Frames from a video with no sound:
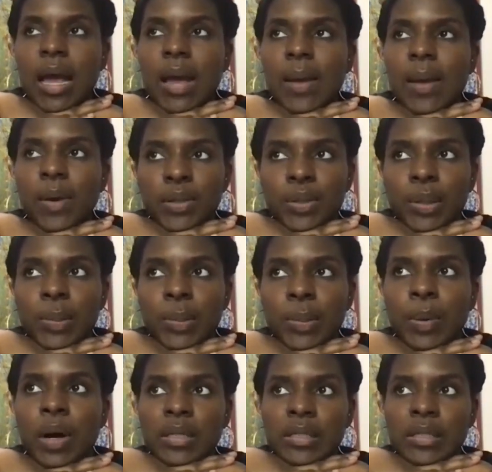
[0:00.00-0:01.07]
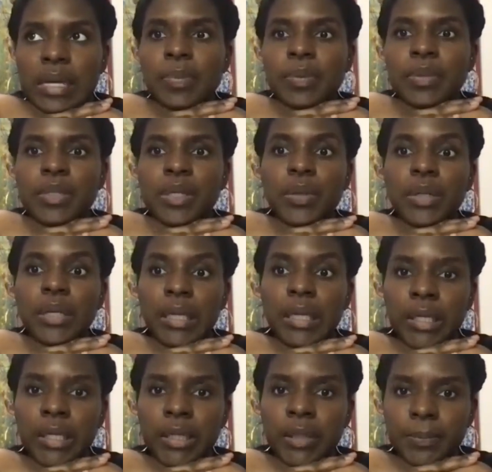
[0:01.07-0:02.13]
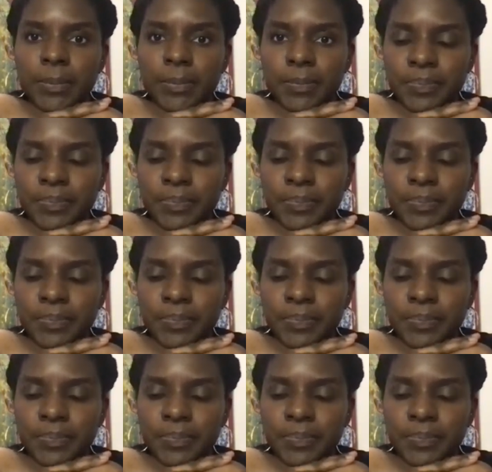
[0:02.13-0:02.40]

I want you to pause the episode here